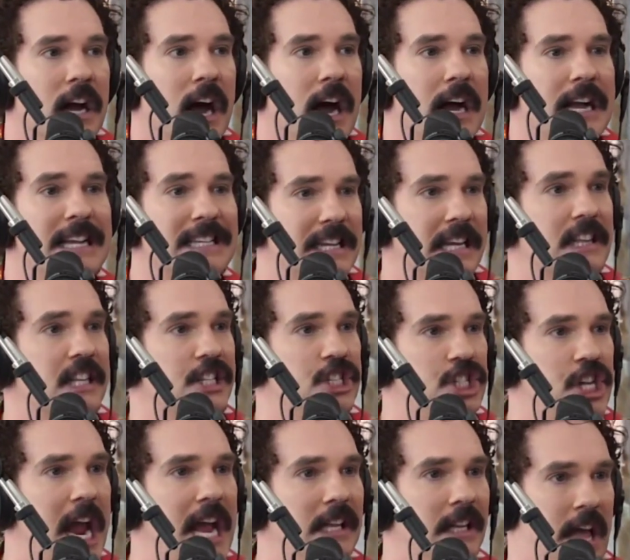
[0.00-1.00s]
He's like the
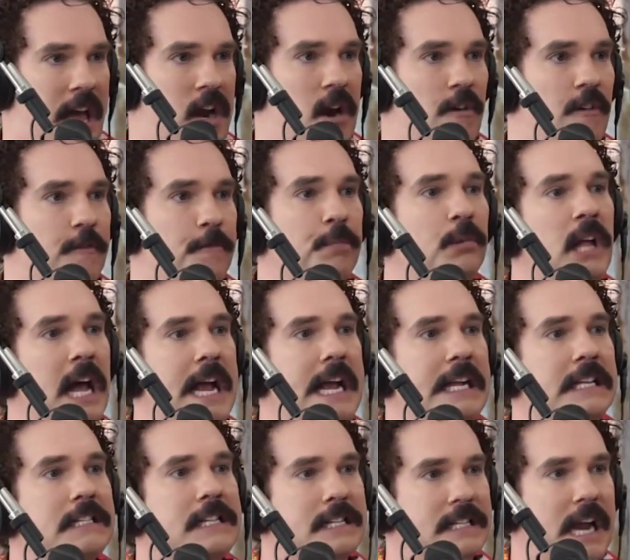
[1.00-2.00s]
Jay Leno of
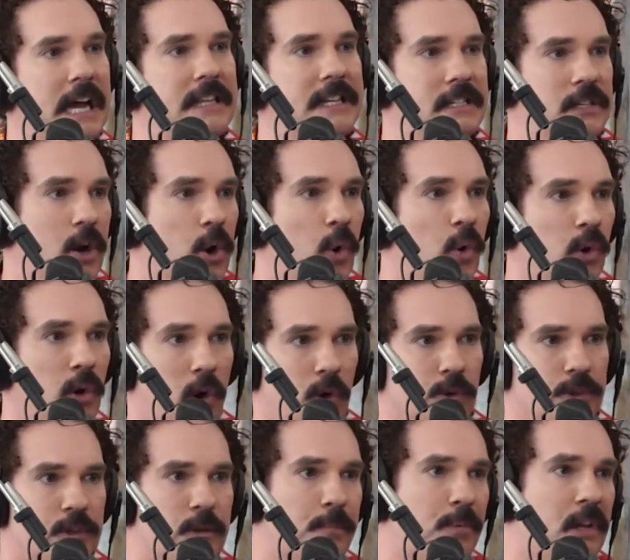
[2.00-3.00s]
planes. He's got these cool
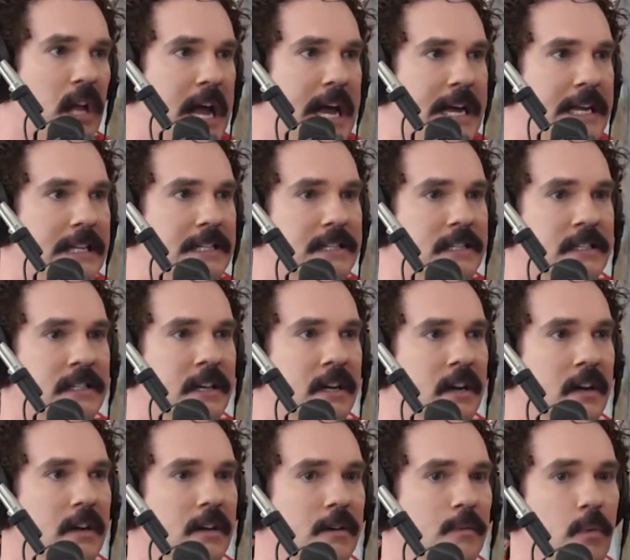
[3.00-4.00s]
older planes and
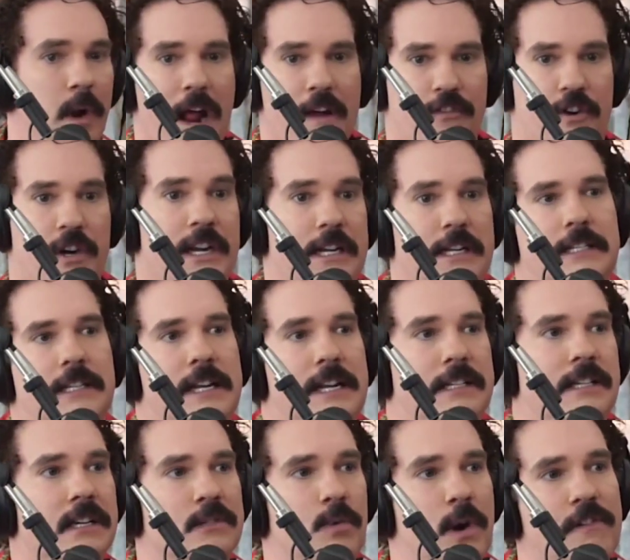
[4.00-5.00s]
whatever. He
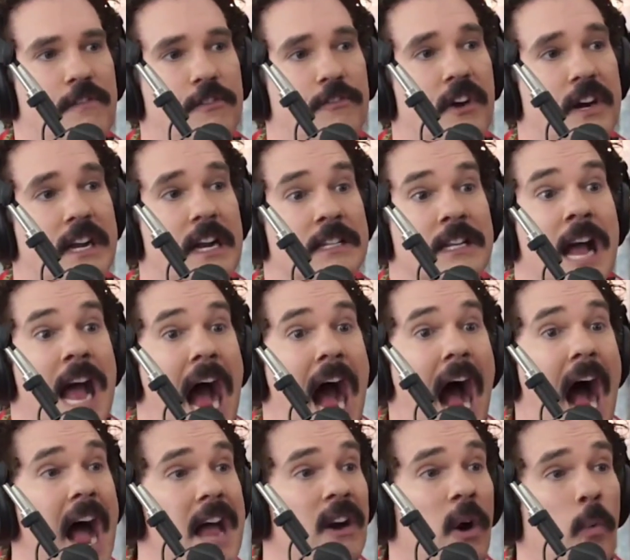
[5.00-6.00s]
does whatever the fuck he does.
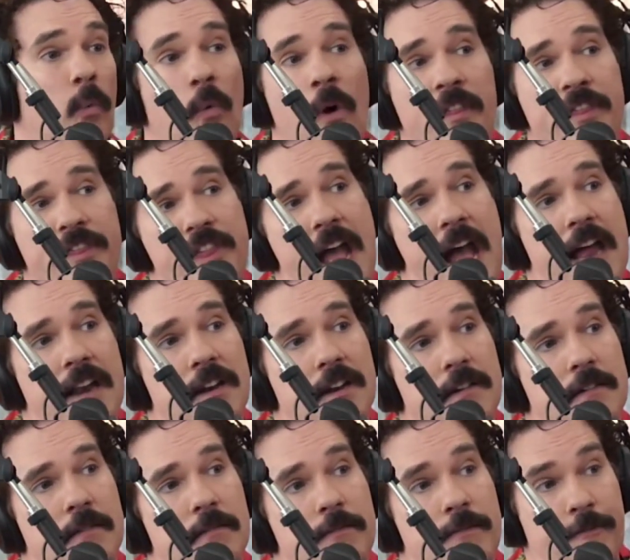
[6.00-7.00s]
I don't want that
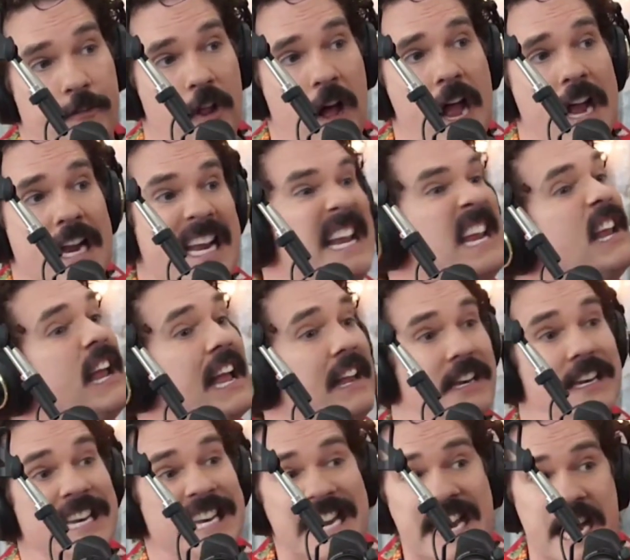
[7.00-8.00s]
flying
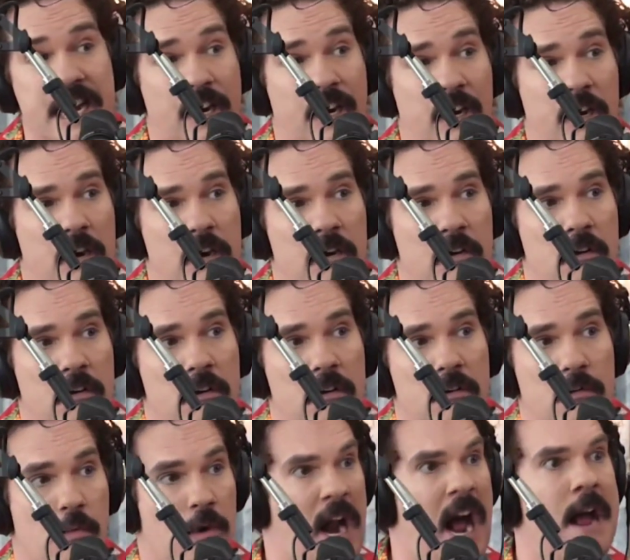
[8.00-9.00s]
near
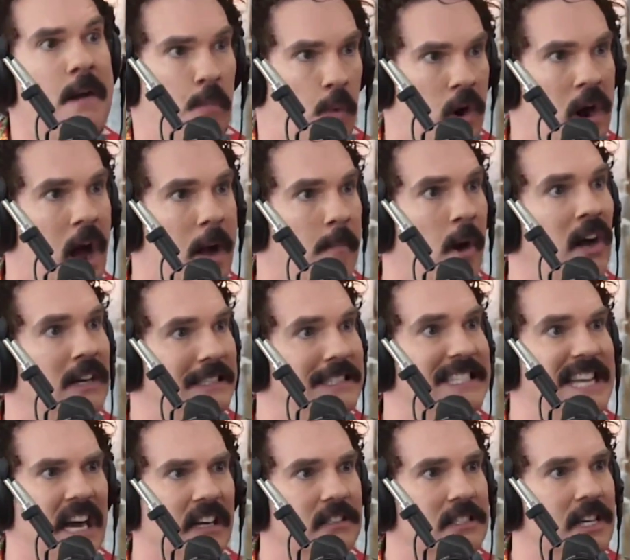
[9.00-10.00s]
when I'm on
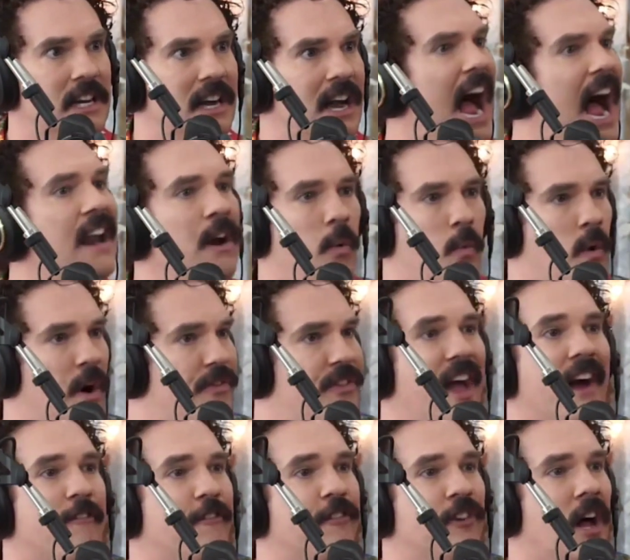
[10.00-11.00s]
Delta. I don't want
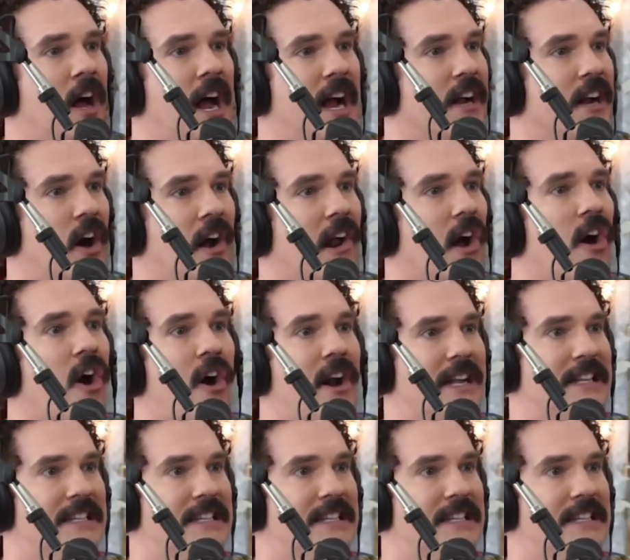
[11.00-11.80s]
that flying on a